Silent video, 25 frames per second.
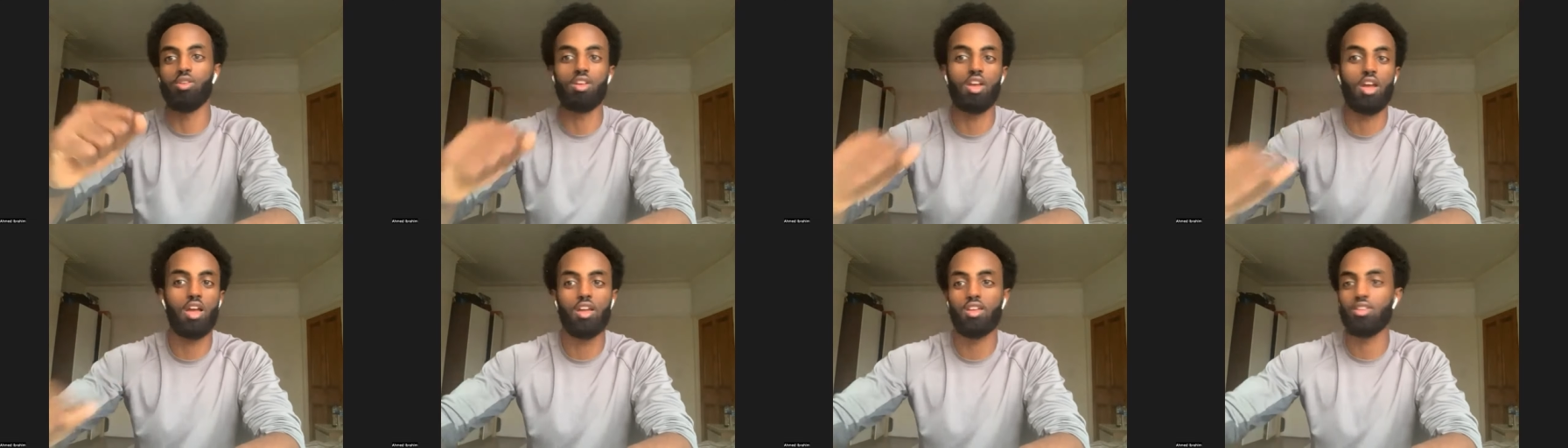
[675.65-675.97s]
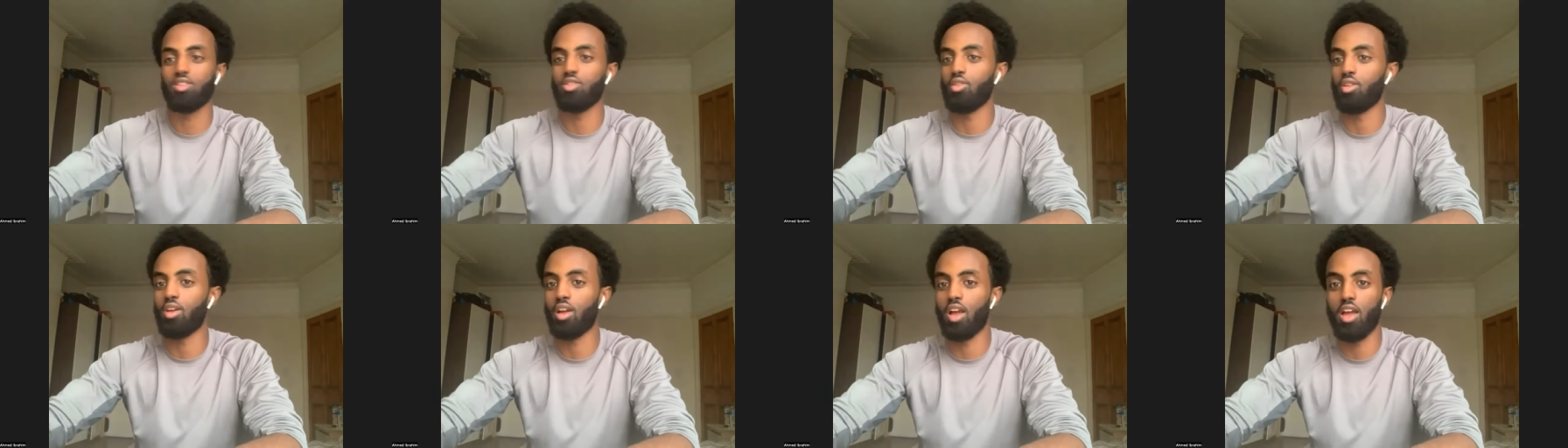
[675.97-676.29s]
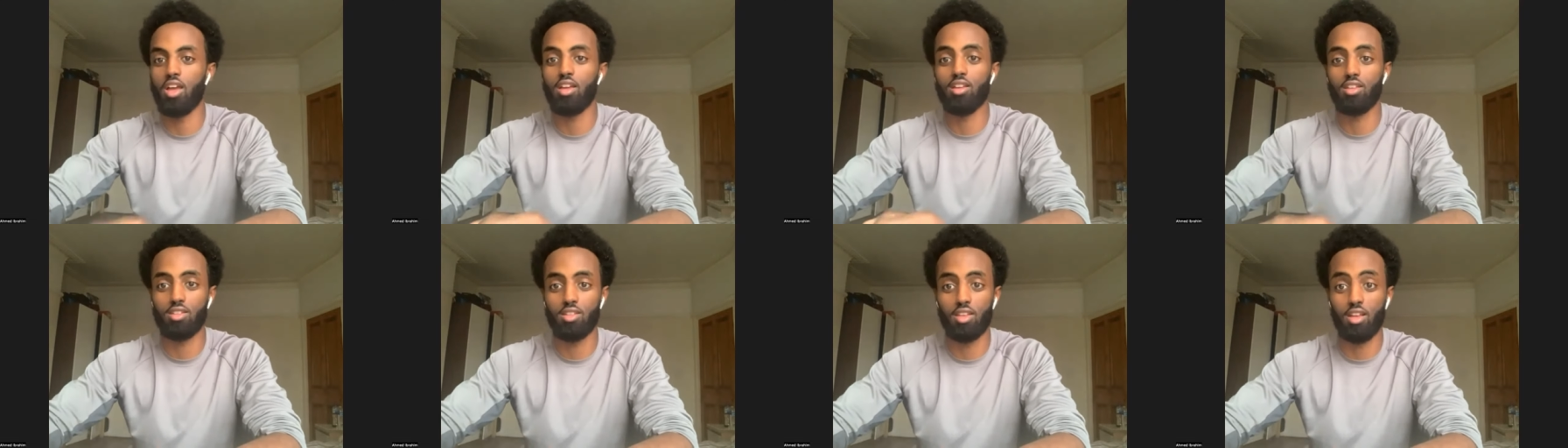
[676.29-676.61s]
yeah, you
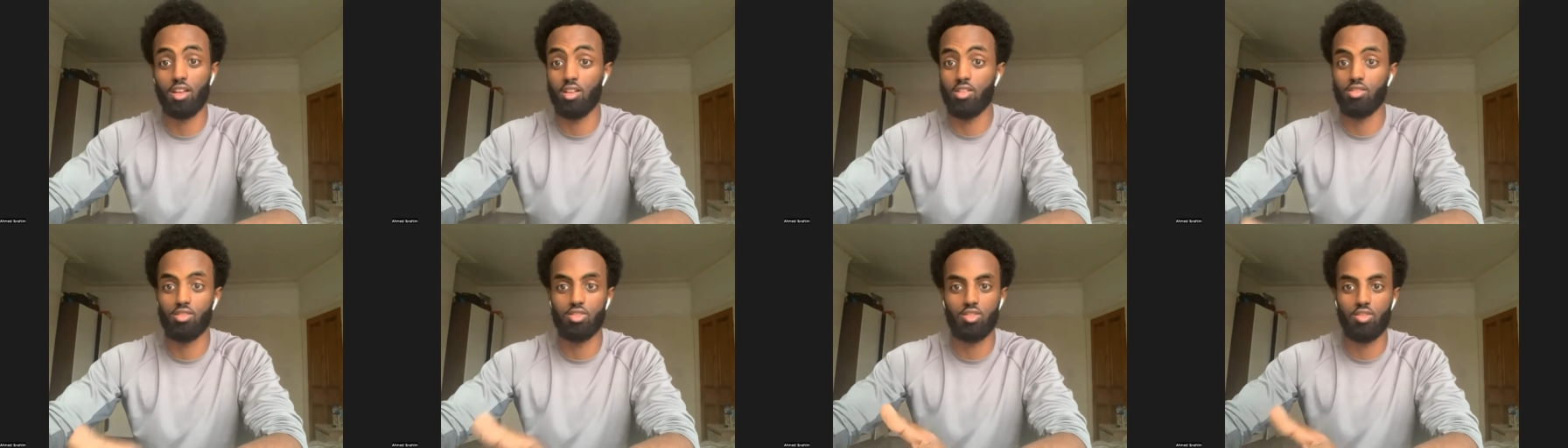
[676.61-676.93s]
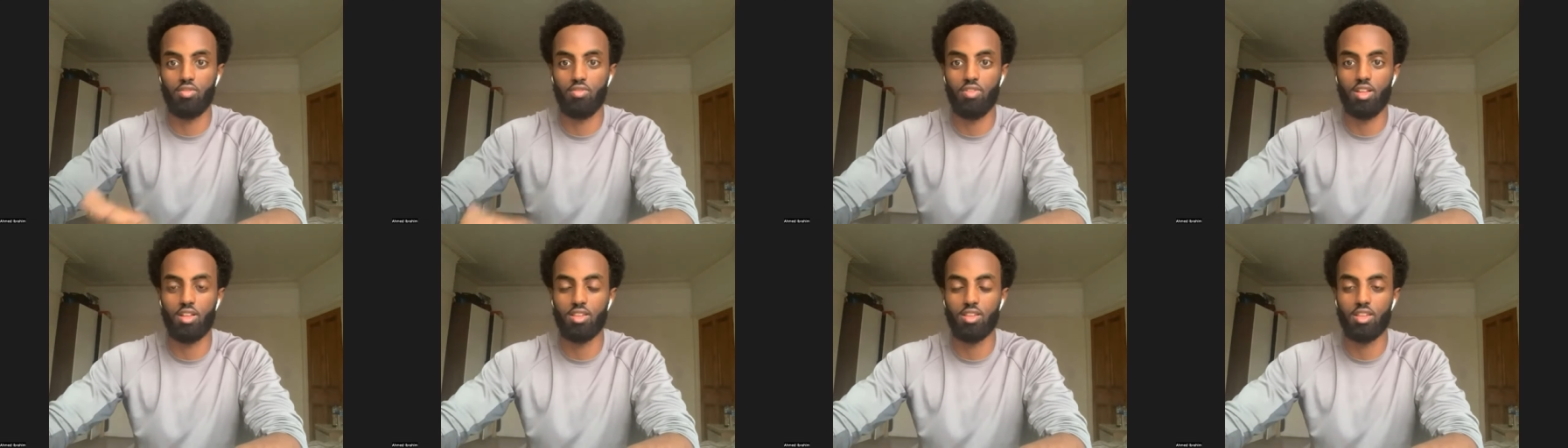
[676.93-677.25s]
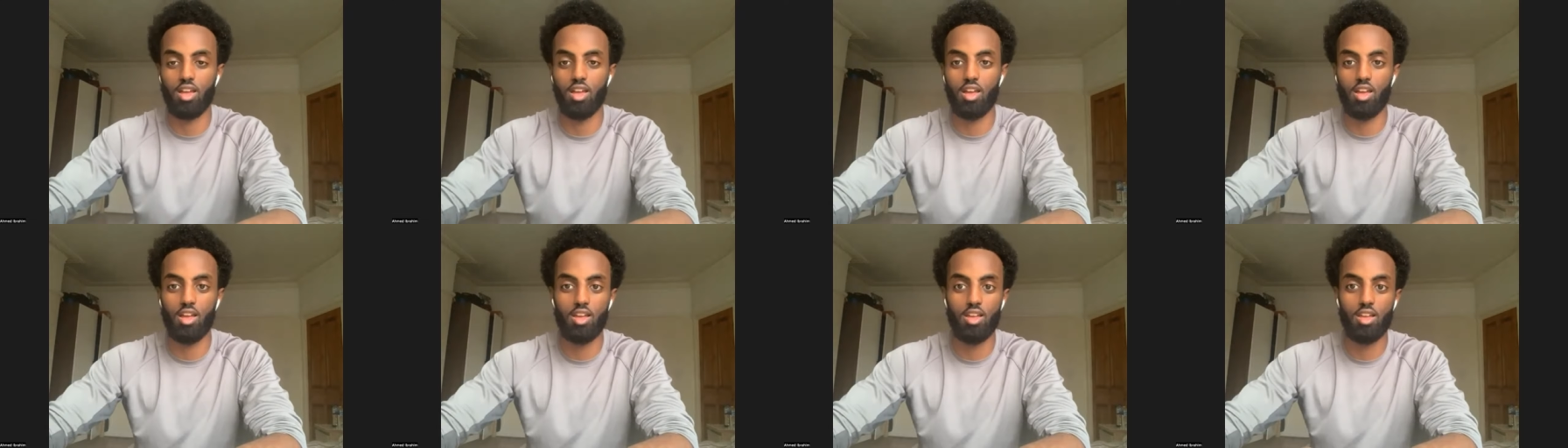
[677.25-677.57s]
okay, yeah, stuff like
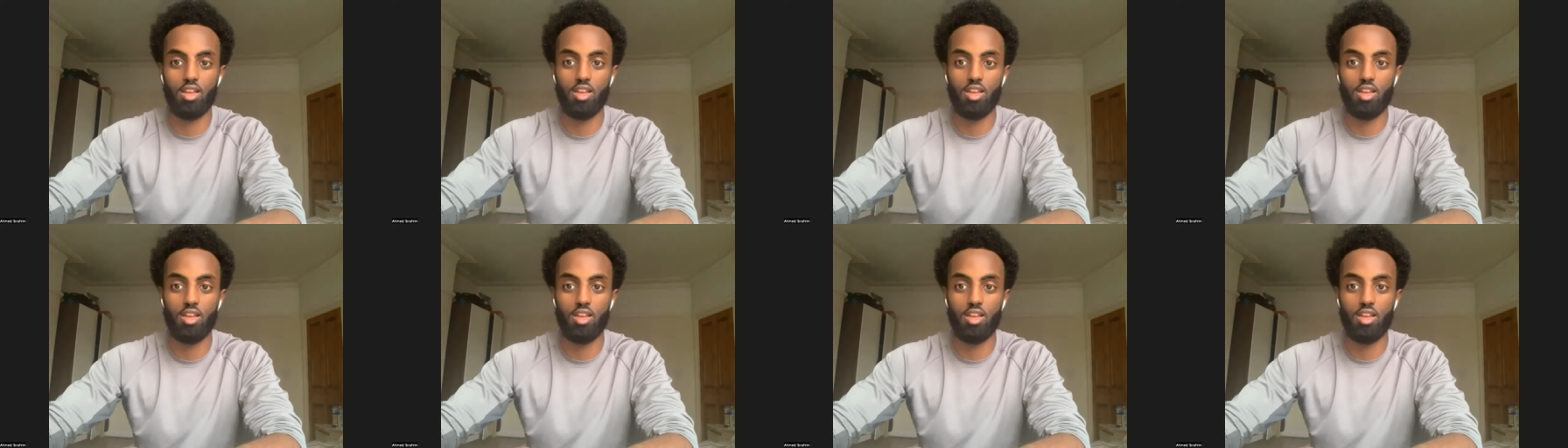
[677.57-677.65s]
that.